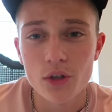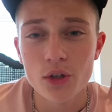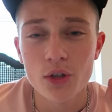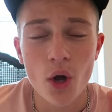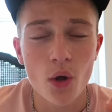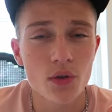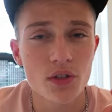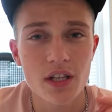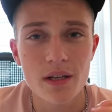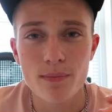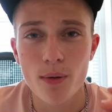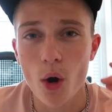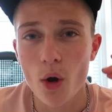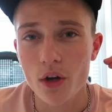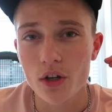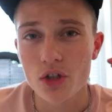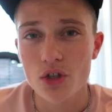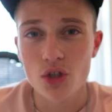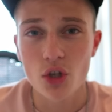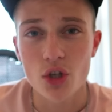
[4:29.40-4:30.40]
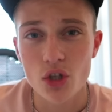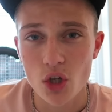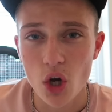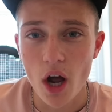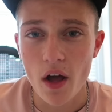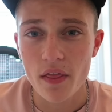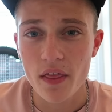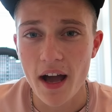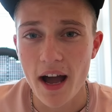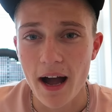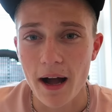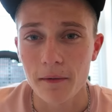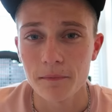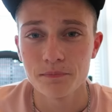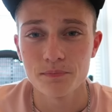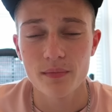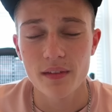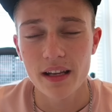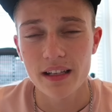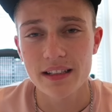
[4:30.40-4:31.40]
You don't see progress just like that.
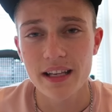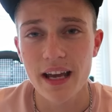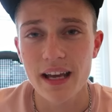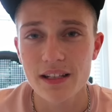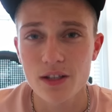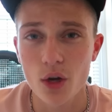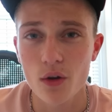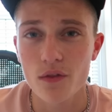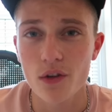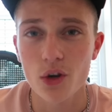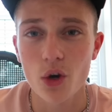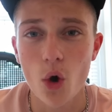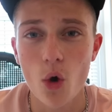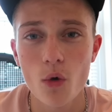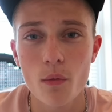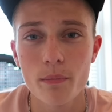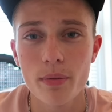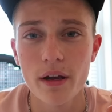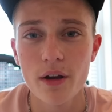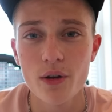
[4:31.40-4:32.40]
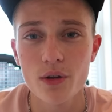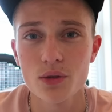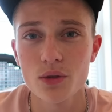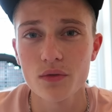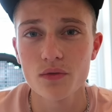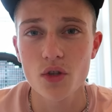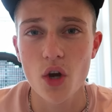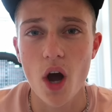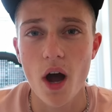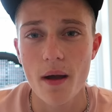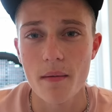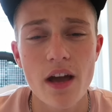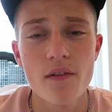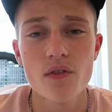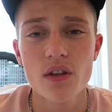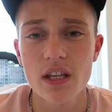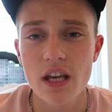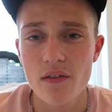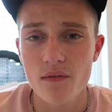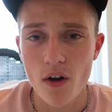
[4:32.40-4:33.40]
It takes over long periods of time.
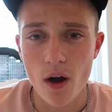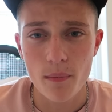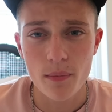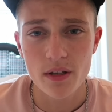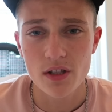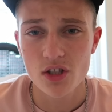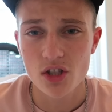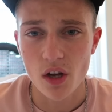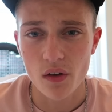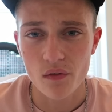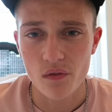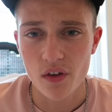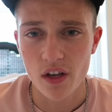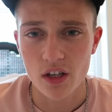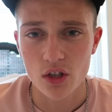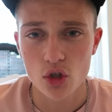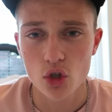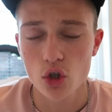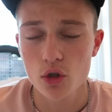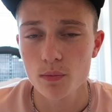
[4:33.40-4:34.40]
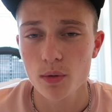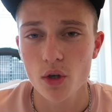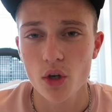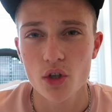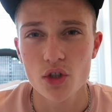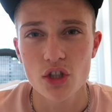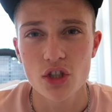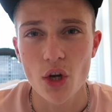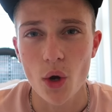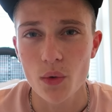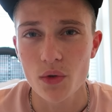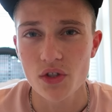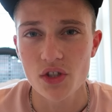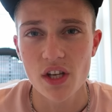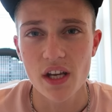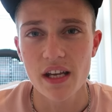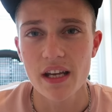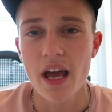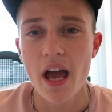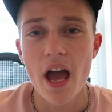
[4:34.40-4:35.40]
Never give up in something just because you don't
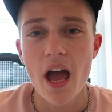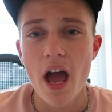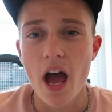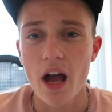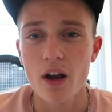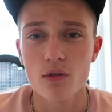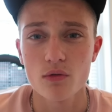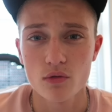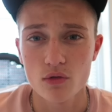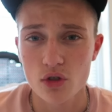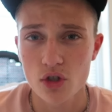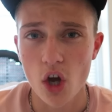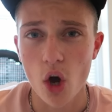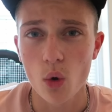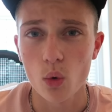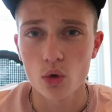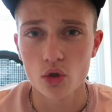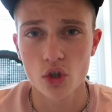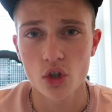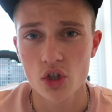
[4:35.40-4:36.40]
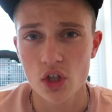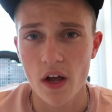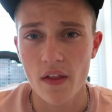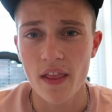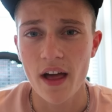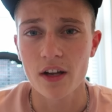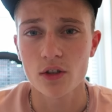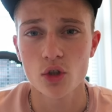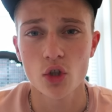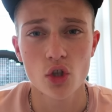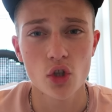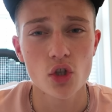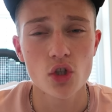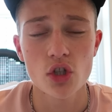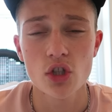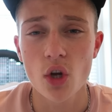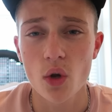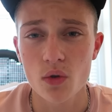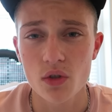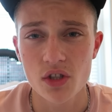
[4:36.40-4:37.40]
see a result just like that, just because
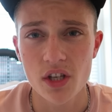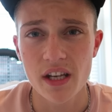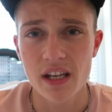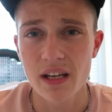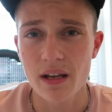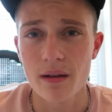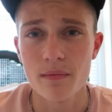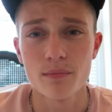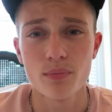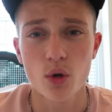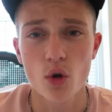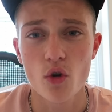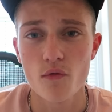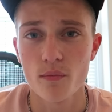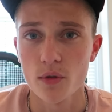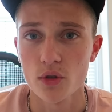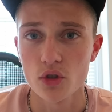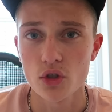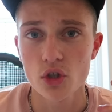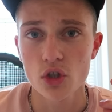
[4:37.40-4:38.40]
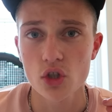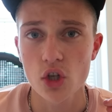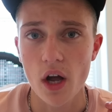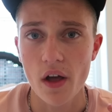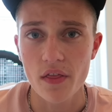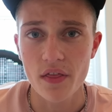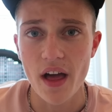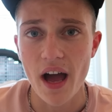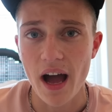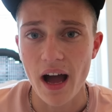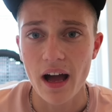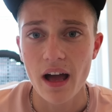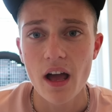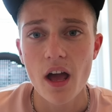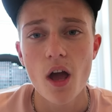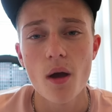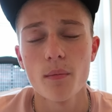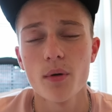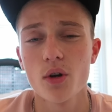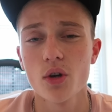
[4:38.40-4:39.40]
you don't see improvement just like that.
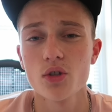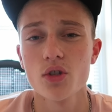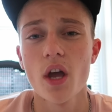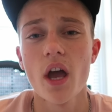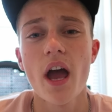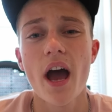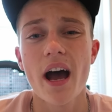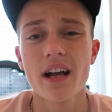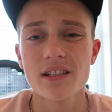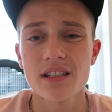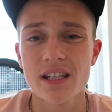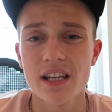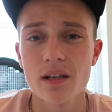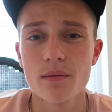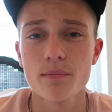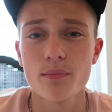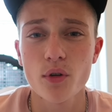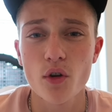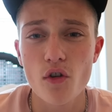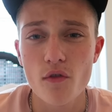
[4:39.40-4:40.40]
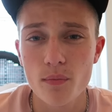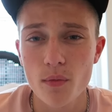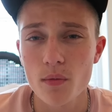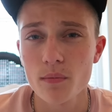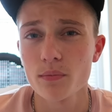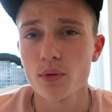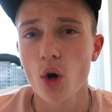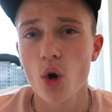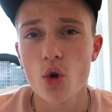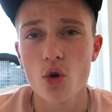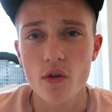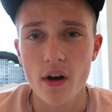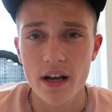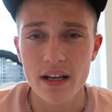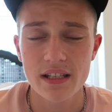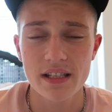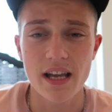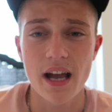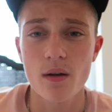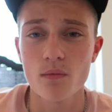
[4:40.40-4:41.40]
Because as I said, improvement,
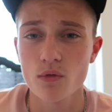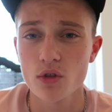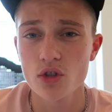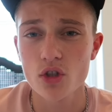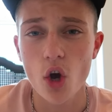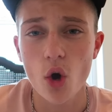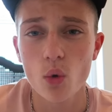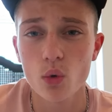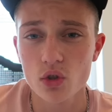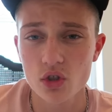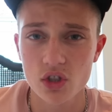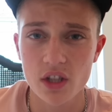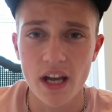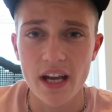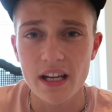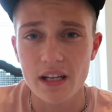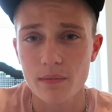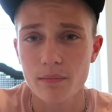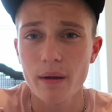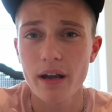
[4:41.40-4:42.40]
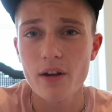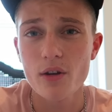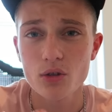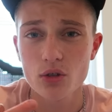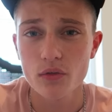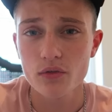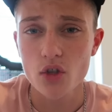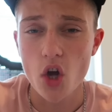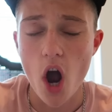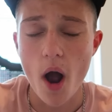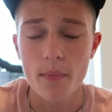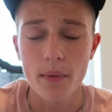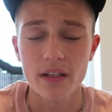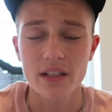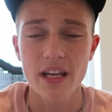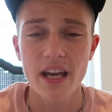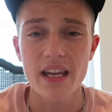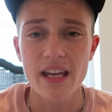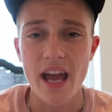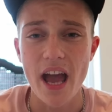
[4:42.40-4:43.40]
progress and results take periods of time, they
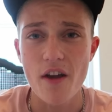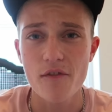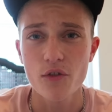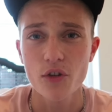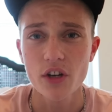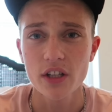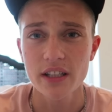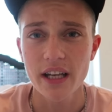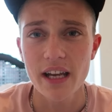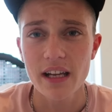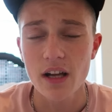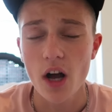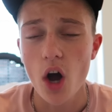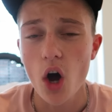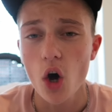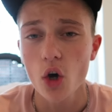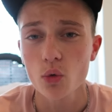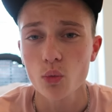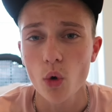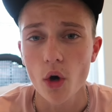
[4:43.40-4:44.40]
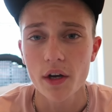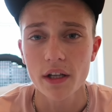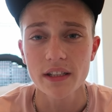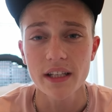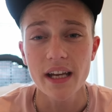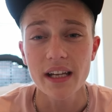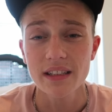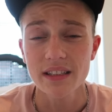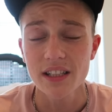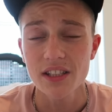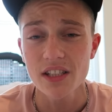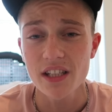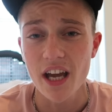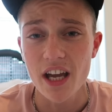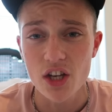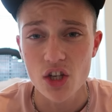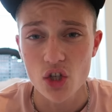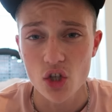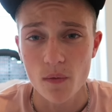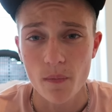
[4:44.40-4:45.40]
take effort, they take hard work, they take
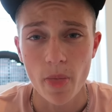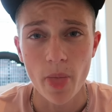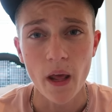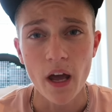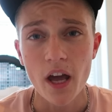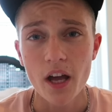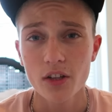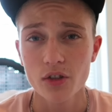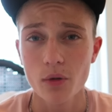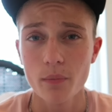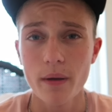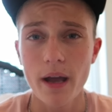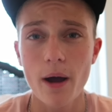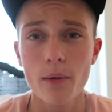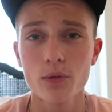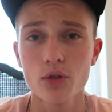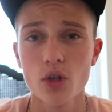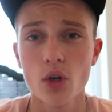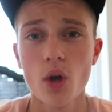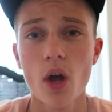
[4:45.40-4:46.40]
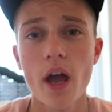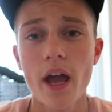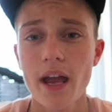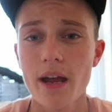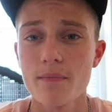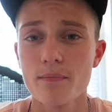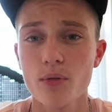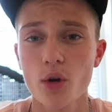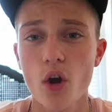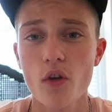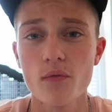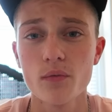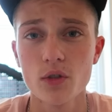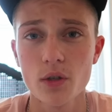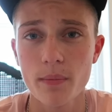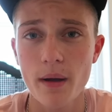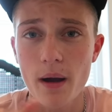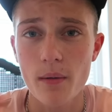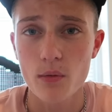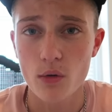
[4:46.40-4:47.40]
dedication to be able to improve and
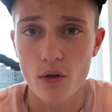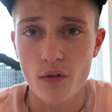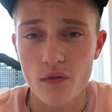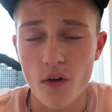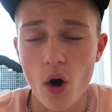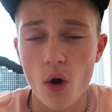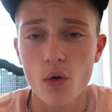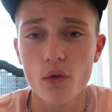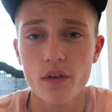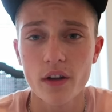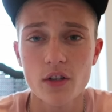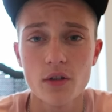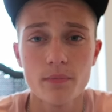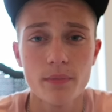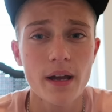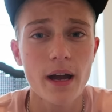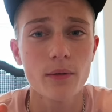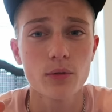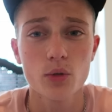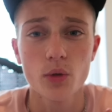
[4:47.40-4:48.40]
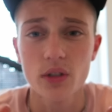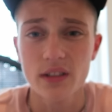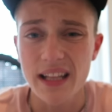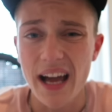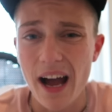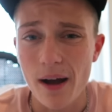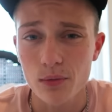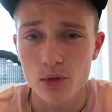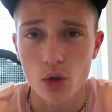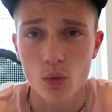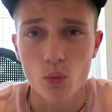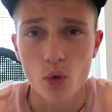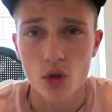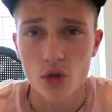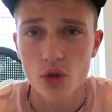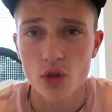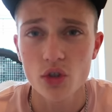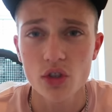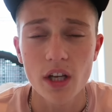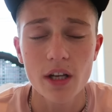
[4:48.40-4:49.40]
to be able to evolve and to be able to adapt on
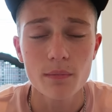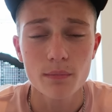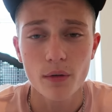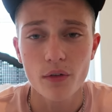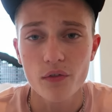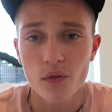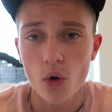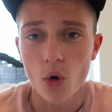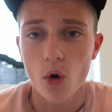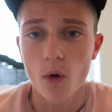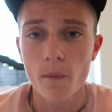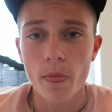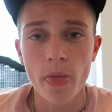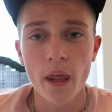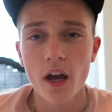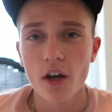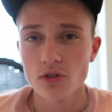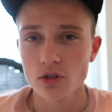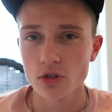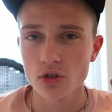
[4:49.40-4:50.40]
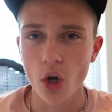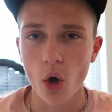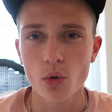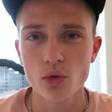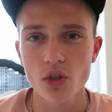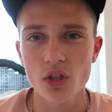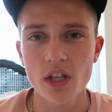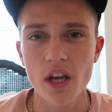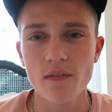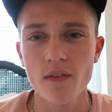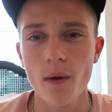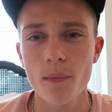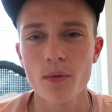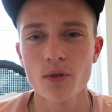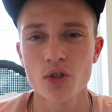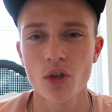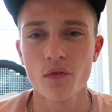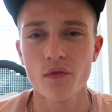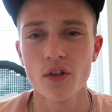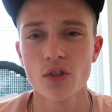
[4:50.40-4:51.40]
what you did before. So don't just give up
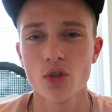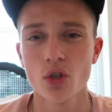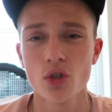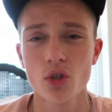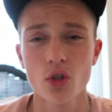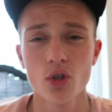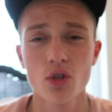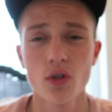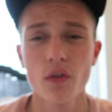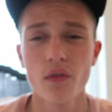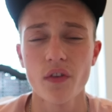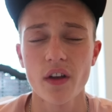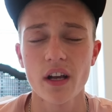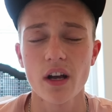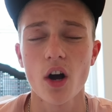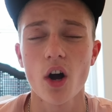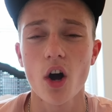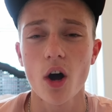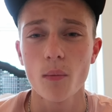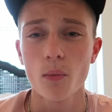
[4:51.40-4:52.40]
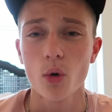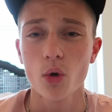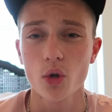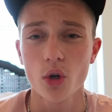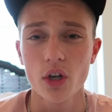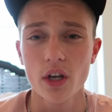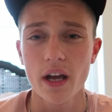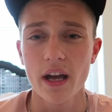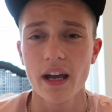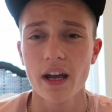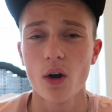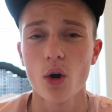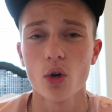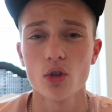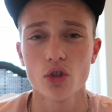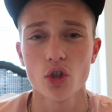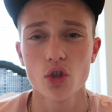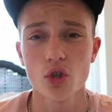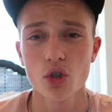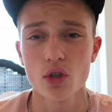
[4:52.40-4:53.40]
on something just because you think, oh, I'm not good at it,
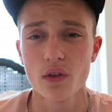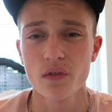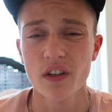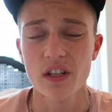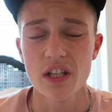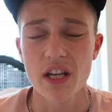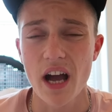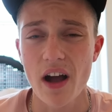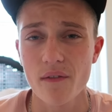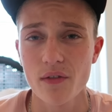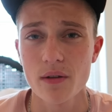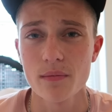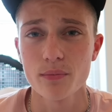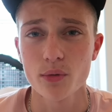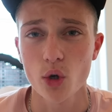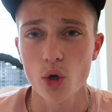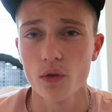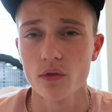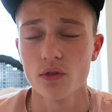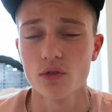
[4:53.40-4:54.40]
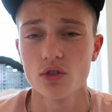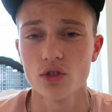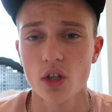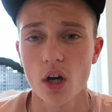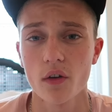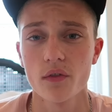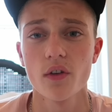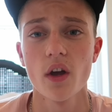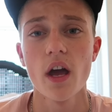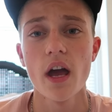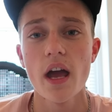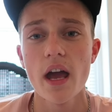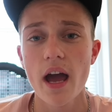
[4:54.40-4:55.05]
or just because you think you haven't improved and stuff.